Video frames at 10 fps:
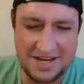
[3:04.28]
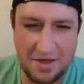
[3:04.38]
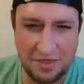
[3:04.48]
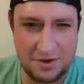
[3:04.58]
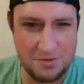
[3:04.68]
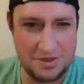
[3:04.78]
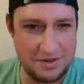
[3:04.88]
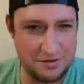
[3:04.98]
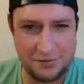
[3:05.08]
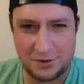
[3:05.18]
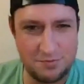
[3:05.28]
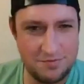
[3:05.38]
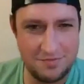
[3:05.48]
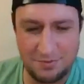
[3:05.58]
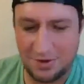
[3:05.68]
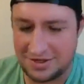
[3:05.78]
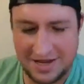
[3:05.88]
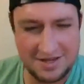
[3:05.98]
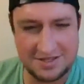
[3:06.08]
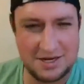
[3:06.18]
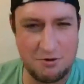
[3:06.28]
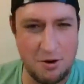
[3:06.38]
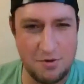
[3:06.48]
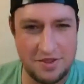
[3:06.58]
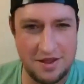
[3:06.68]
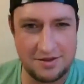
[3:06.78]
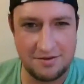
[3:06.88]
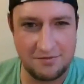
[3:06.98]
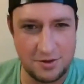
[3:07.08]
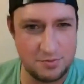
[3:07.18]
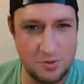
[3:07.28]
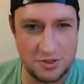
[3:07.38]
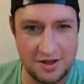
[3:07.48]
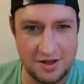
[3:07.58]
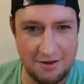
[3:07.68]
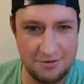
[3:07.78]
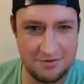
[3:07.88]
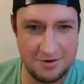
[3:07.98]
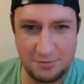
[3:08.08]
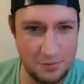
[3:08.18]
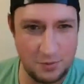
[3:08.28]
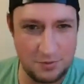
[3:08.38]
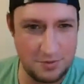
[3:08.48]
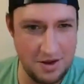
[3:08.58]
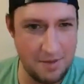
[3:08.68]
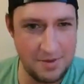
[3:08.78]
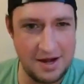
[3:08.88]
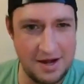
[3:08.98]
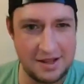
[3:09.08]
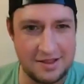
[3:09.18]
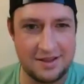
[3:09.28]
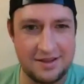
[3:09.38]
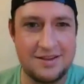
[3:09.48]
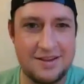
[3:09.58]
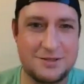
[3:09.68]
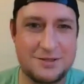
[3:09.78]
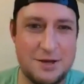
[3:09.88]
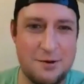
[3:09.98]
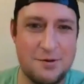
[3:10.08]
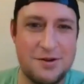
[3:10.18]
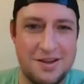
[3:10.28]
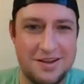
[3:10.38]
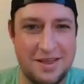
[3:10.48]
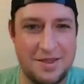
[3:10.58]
nothing without the brain scan is zero without the first person account. It would not mean anything. And so I